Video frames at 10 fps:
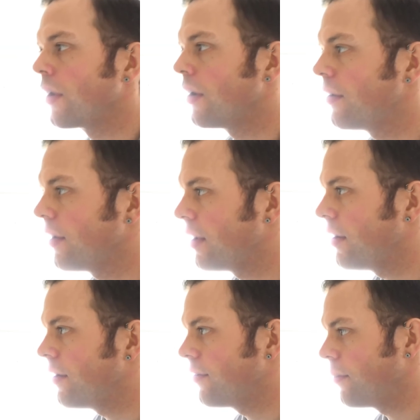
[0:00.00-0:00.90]
So
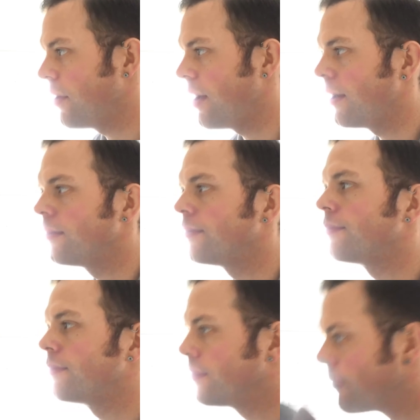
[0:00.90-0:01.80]
after my
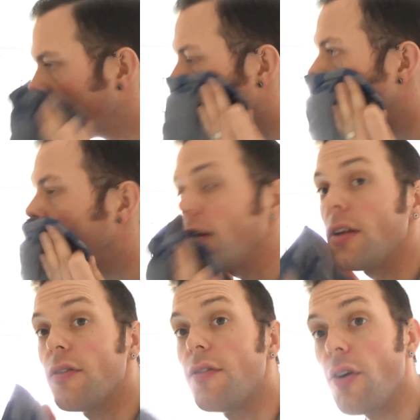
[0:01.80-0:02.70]

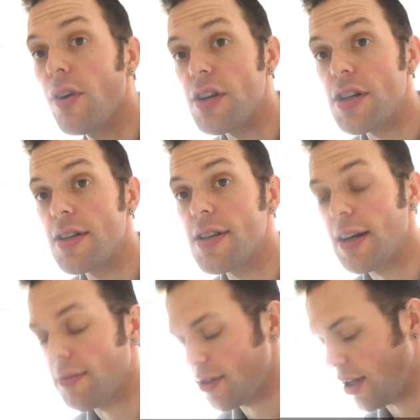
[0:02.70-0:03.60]
little forage into
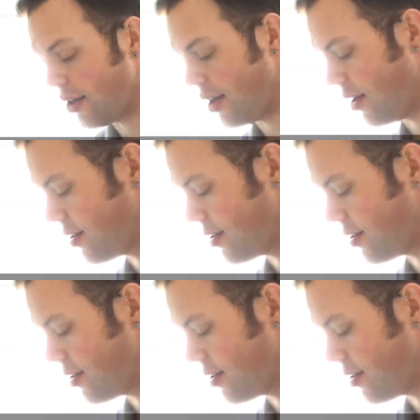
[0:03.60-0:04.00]
town today, I need a